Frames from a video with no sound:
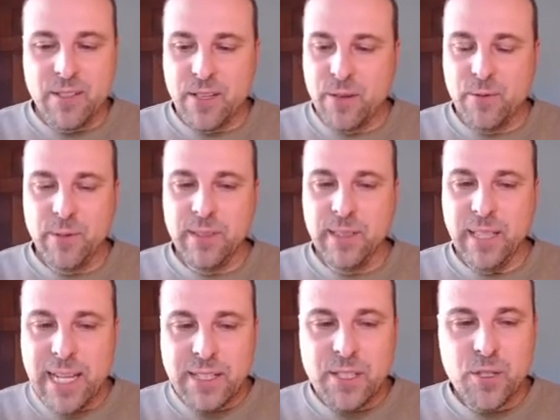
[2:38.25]
So
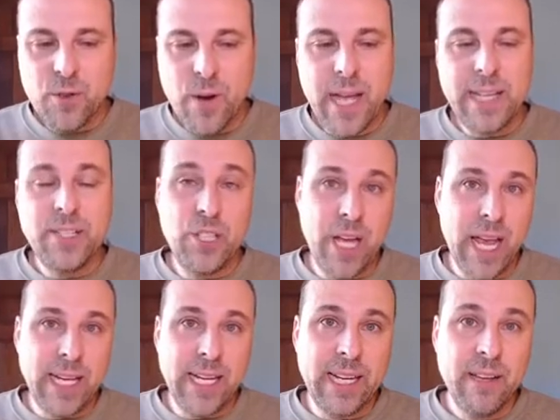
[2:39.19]
let's try
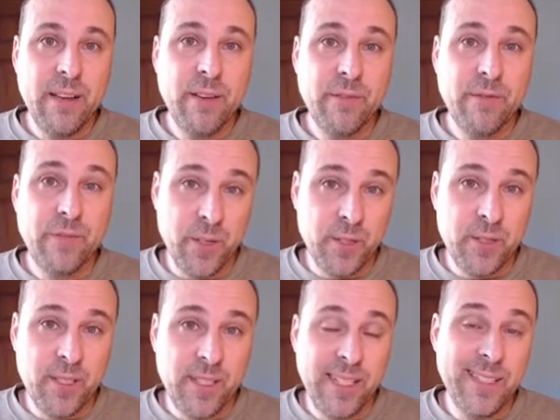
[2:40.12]
chatting
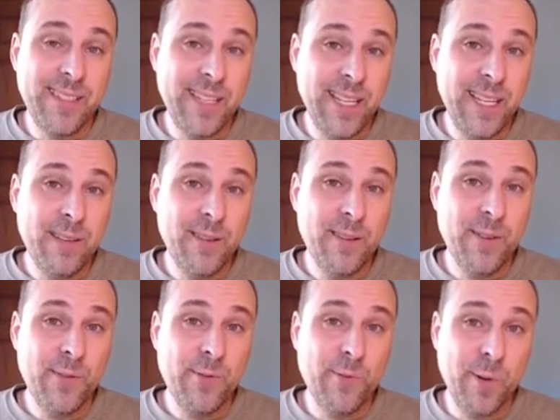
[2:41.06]
first and see
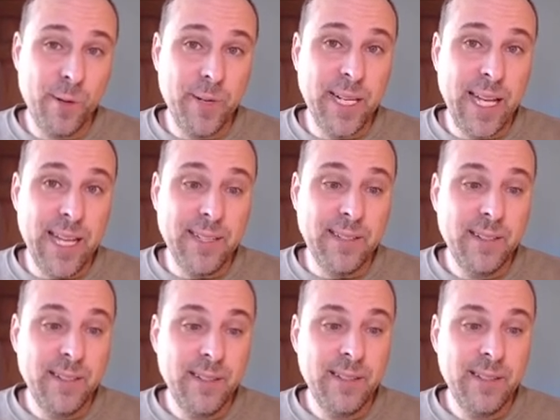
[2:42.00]
where we get.